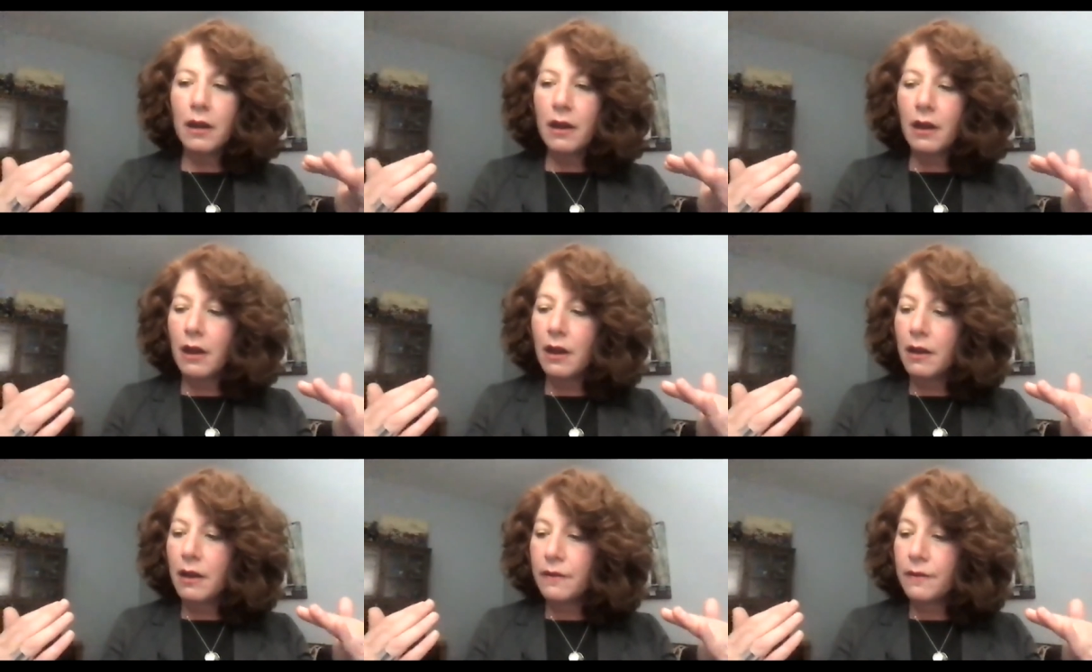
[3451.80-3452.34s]

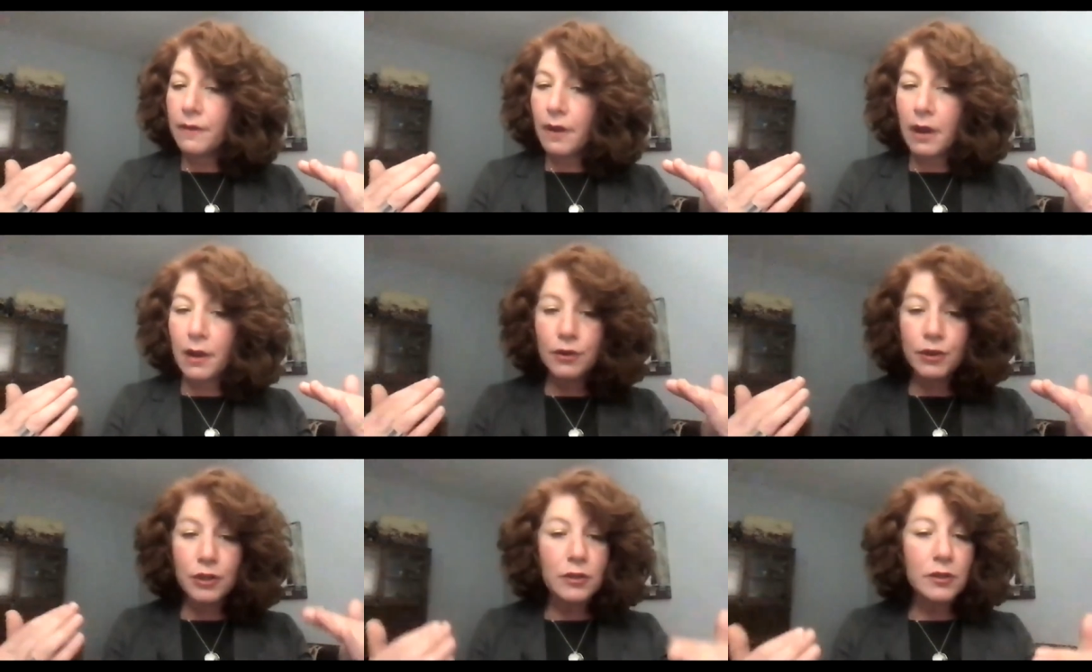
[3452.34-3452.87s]
uh,
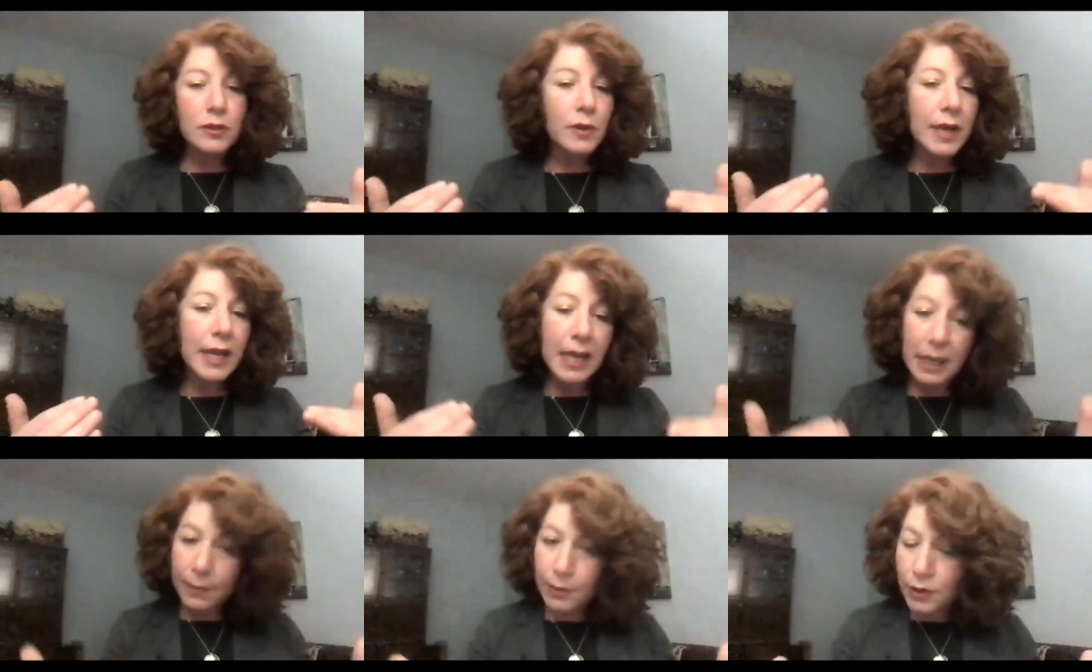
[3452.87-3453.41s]
uh Jews were
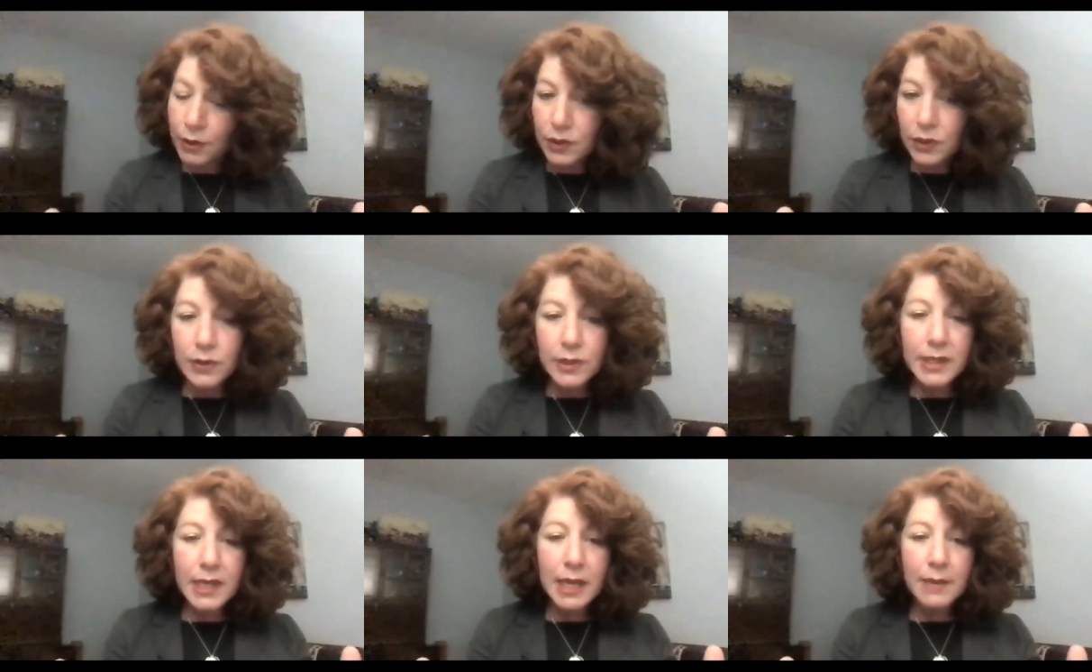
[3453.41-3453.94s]
able to
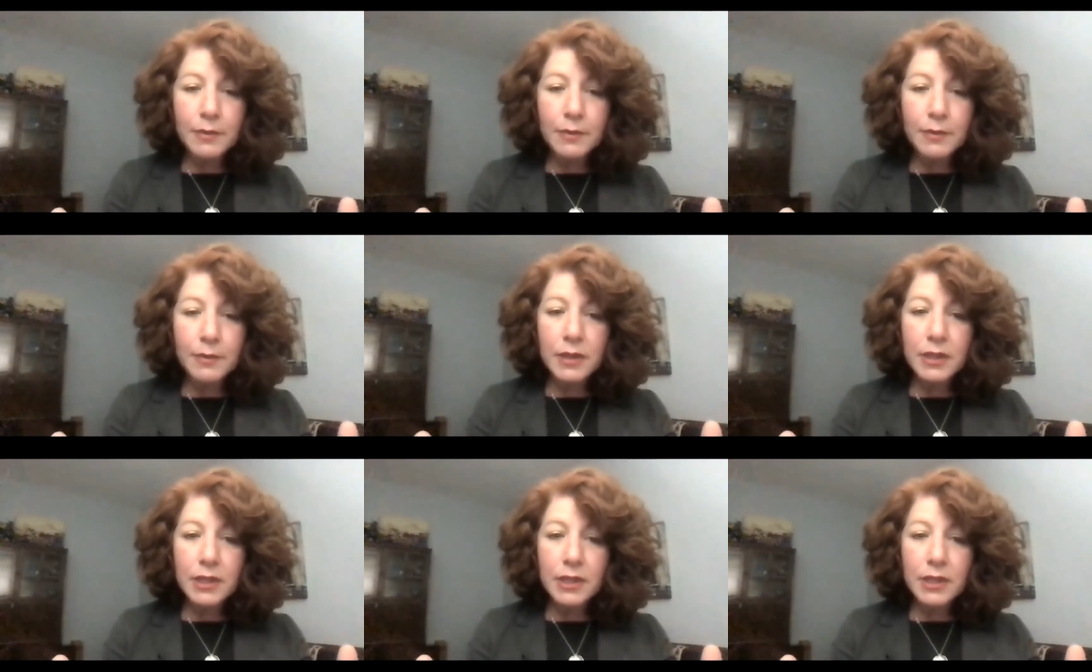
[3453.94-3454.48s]
escape to
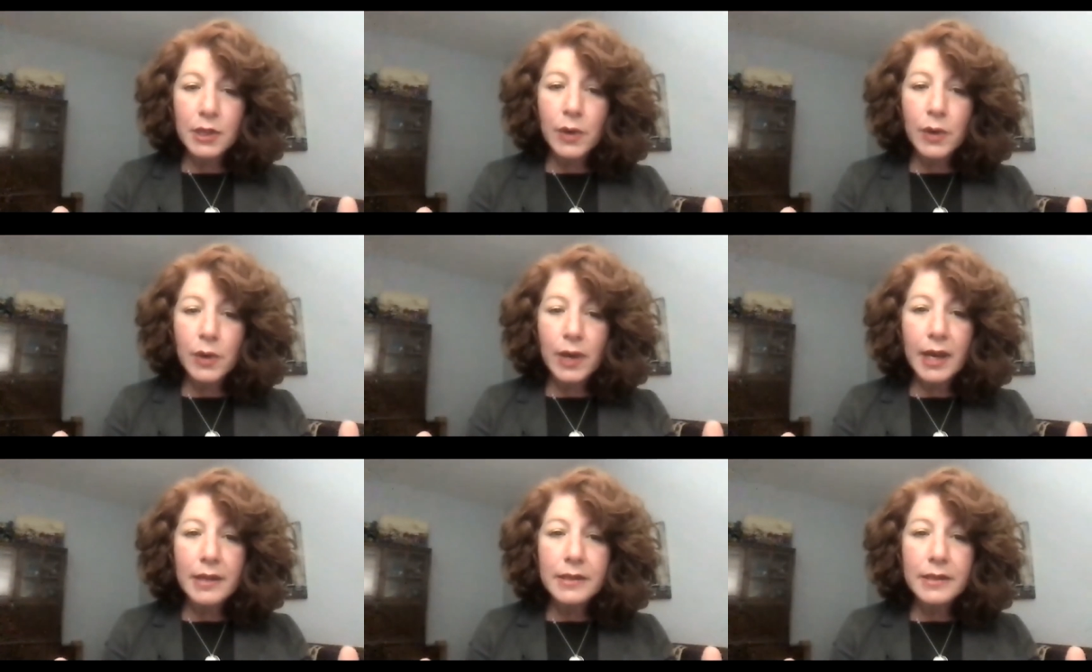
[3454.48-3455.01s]
the
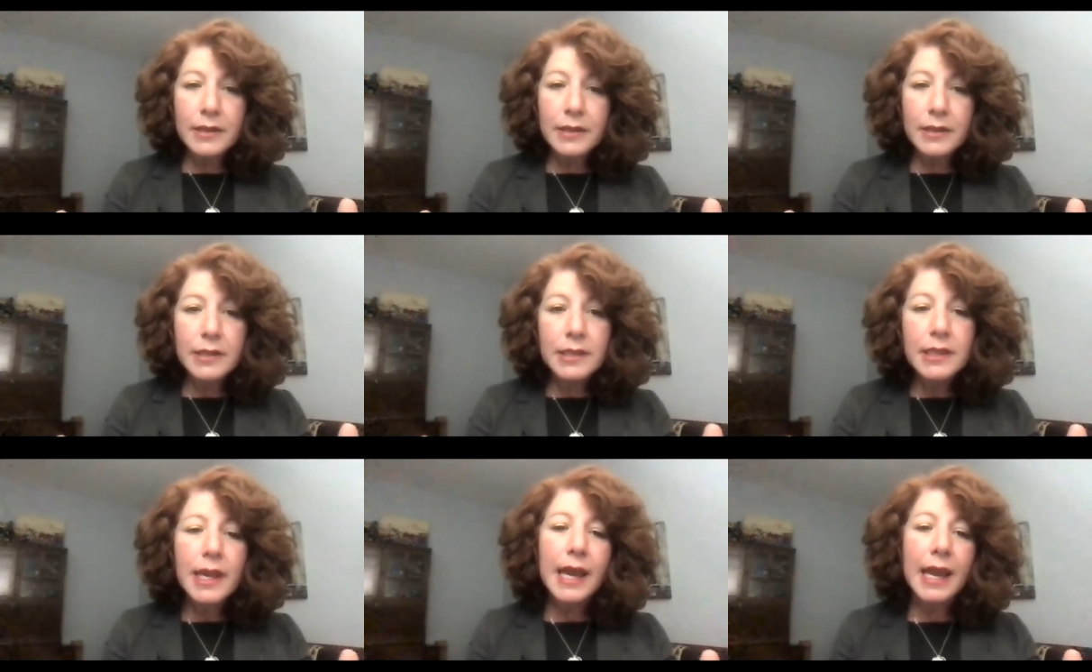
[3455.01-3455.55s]
US,
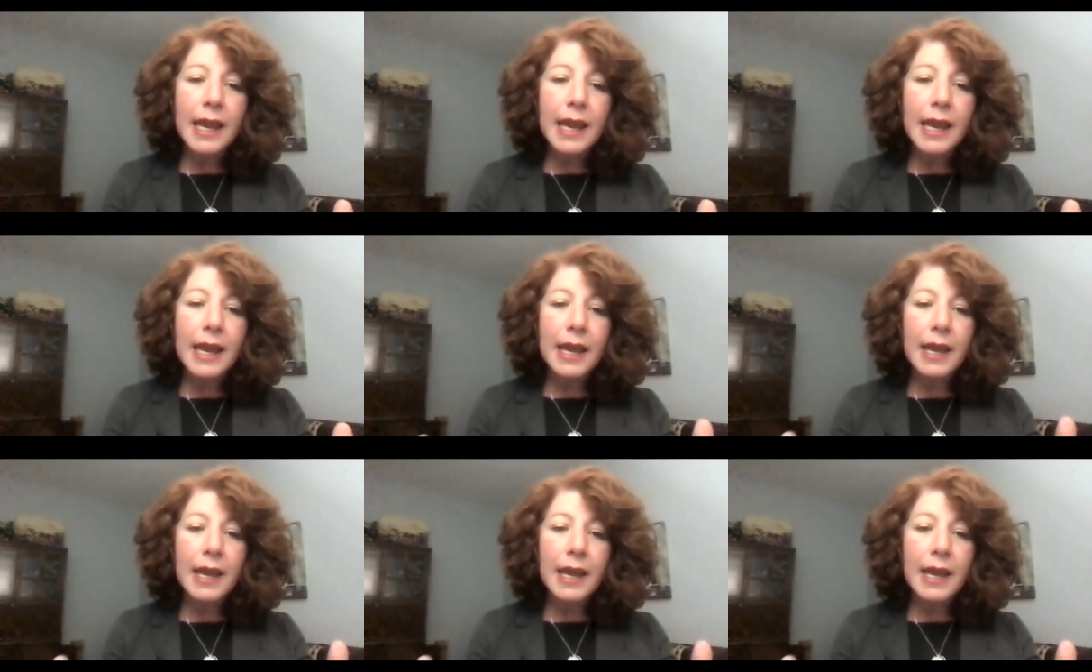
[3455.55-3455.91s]
and